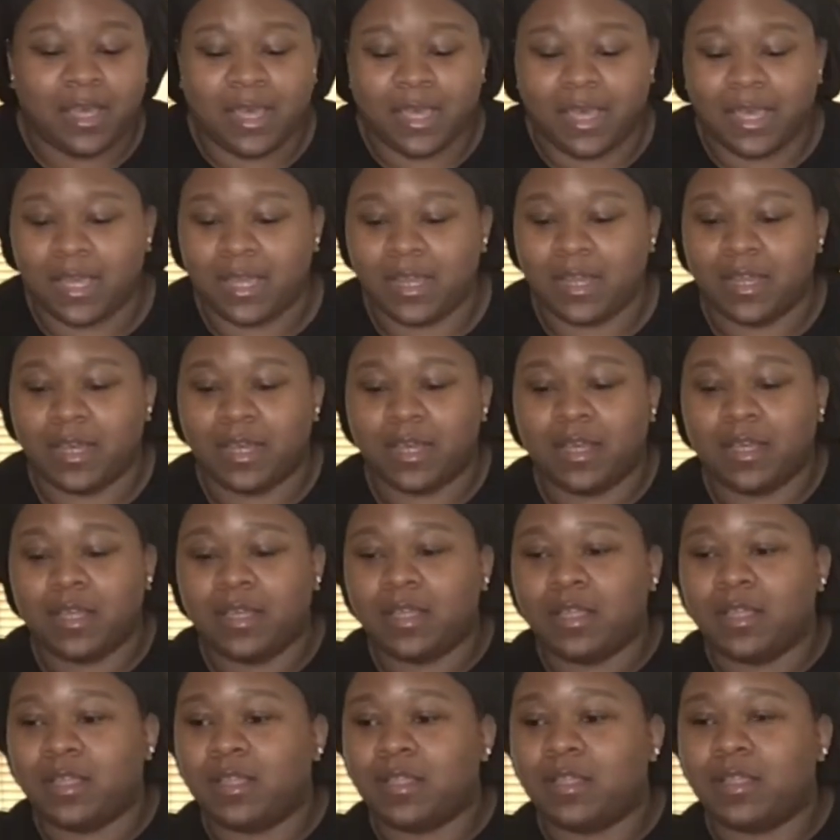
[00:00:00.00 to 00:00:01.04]
in
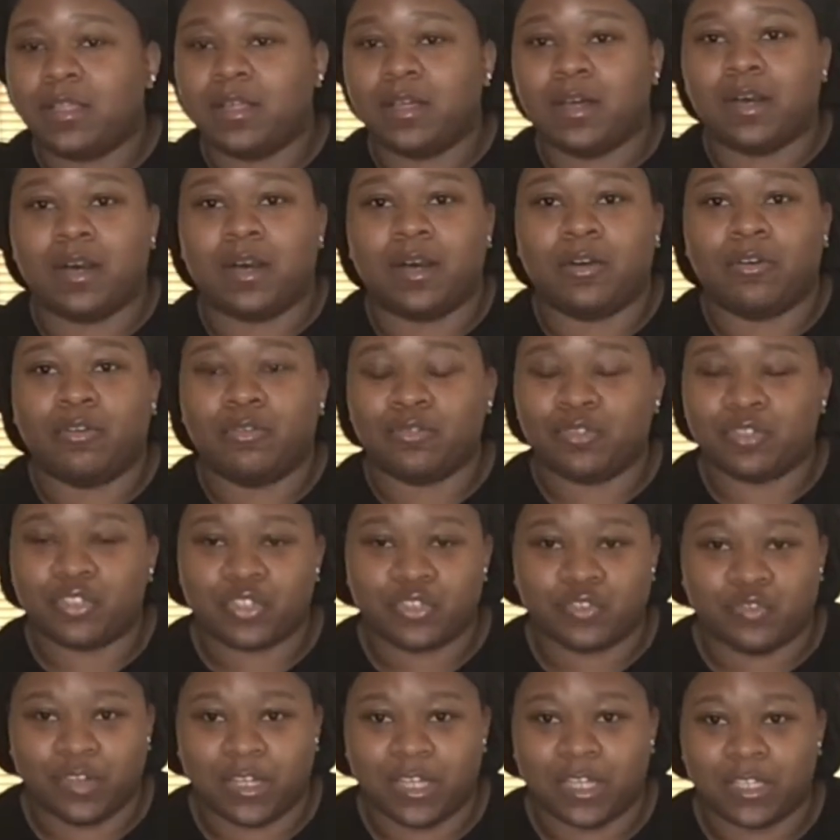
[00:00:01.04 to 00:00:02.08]
on the
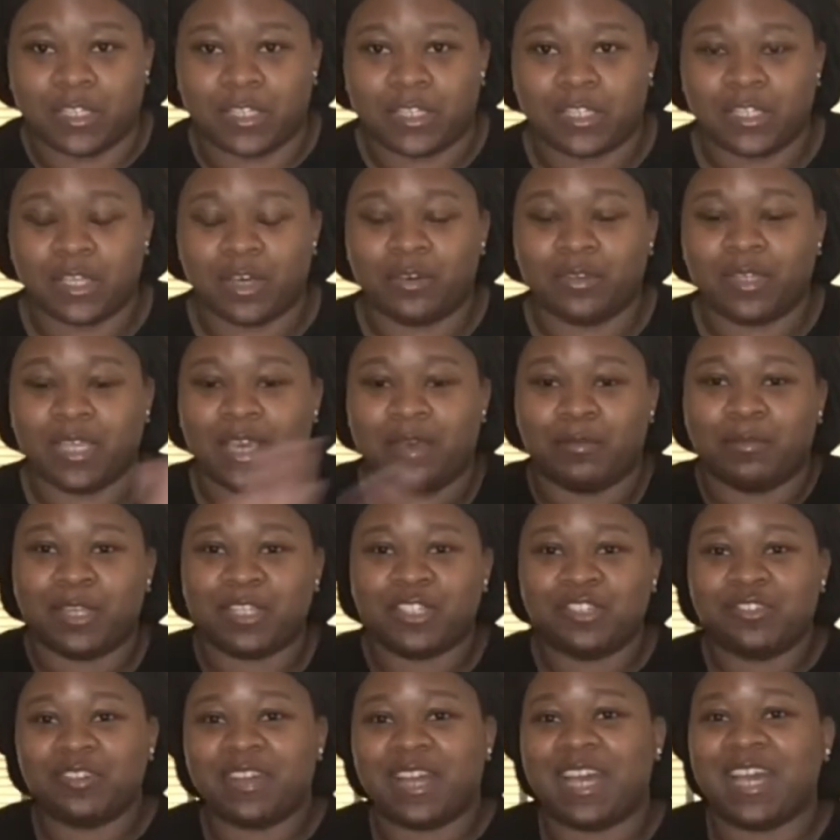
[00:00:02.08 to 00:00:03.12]
screen. So yeah, make
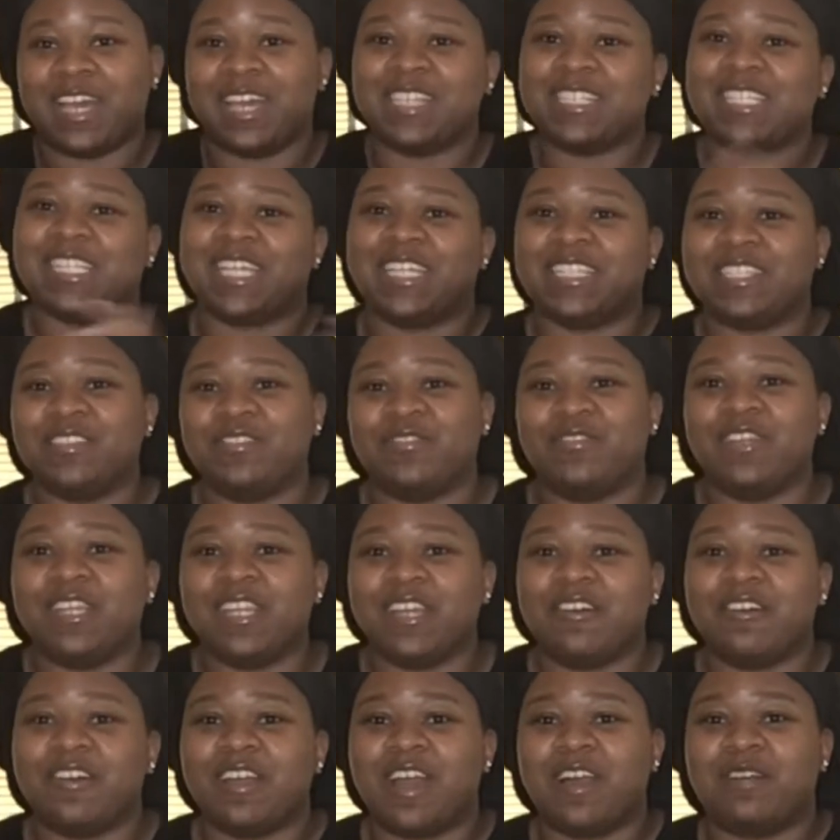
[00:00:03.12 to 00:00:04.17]
sure you guys like this
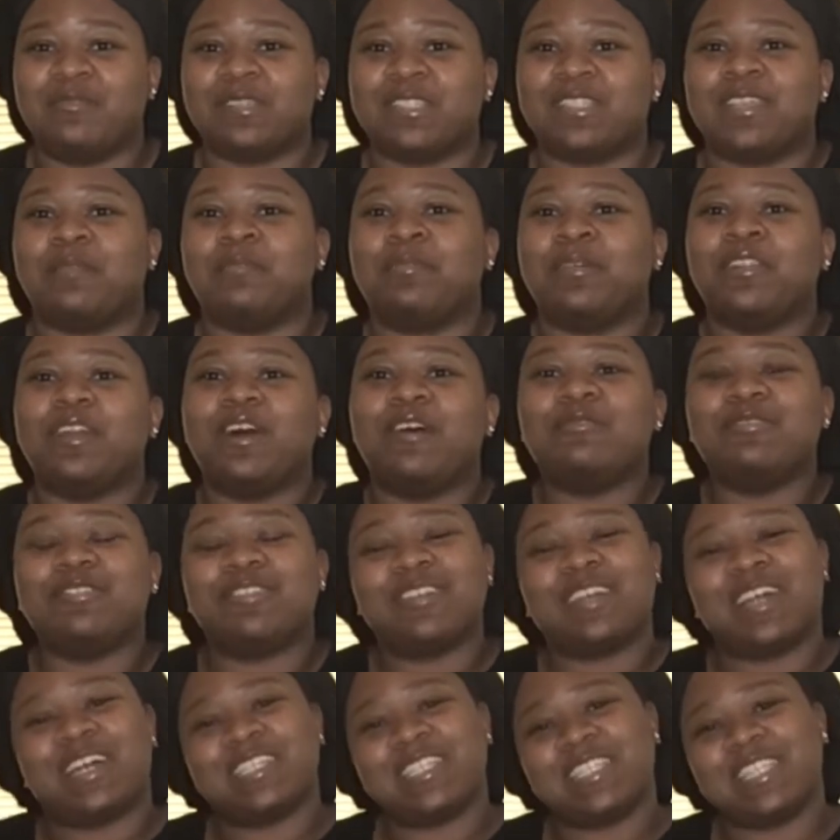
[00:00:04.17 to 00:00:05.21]
video, comment down below what
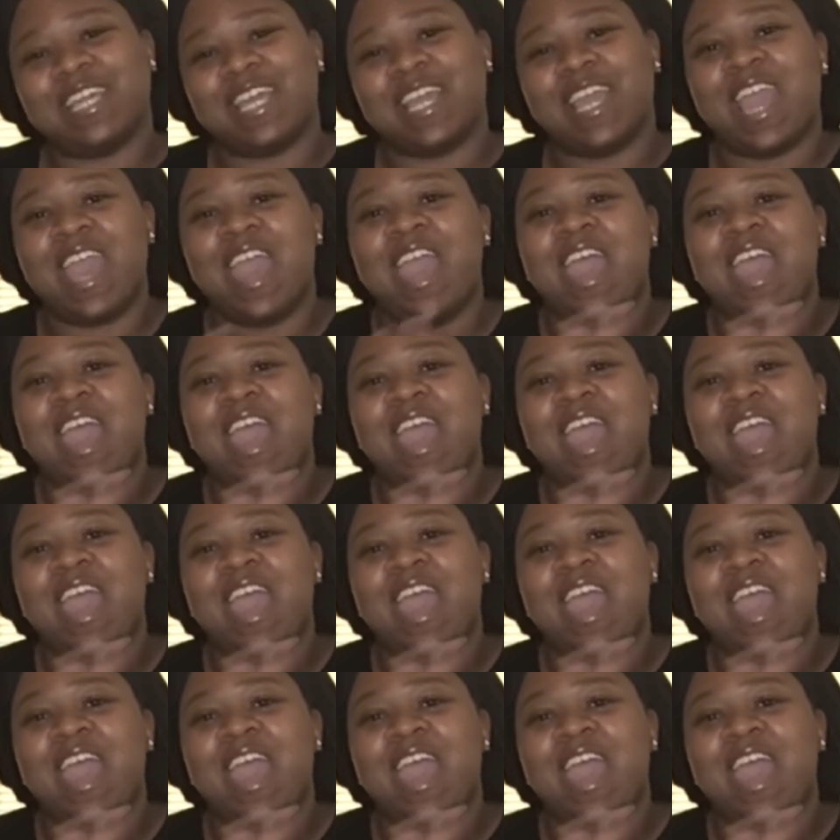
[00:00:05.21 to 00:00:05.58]
you guys think,